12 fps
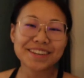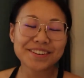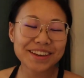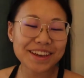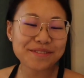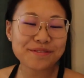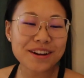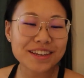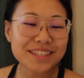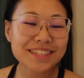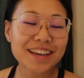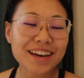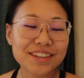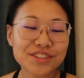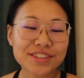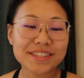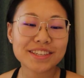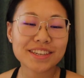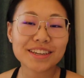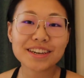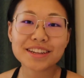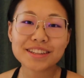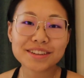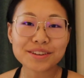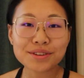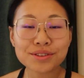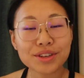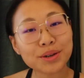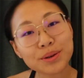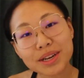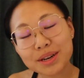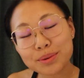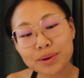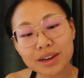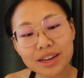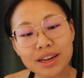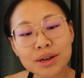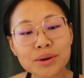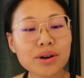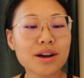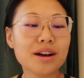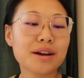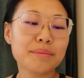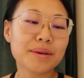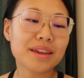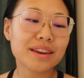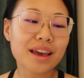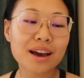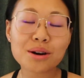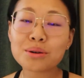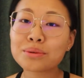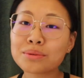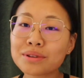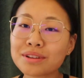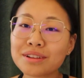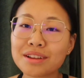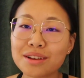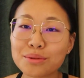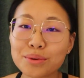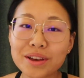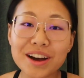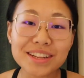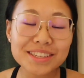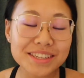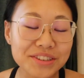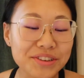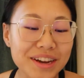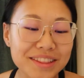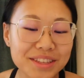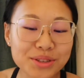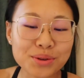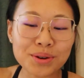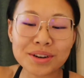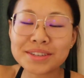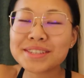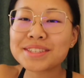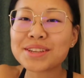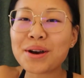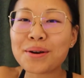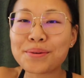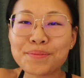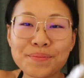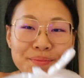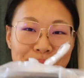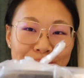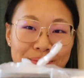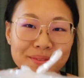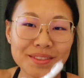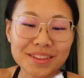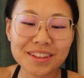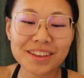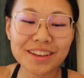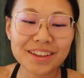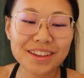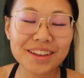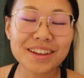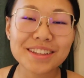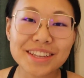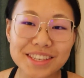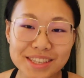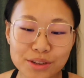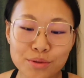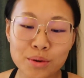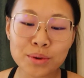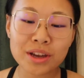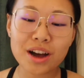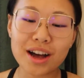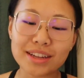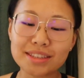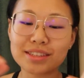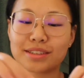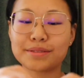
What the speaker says: Okay friends, I just did a little yoga workout, and now we got dinner at the door, so let's see what we got.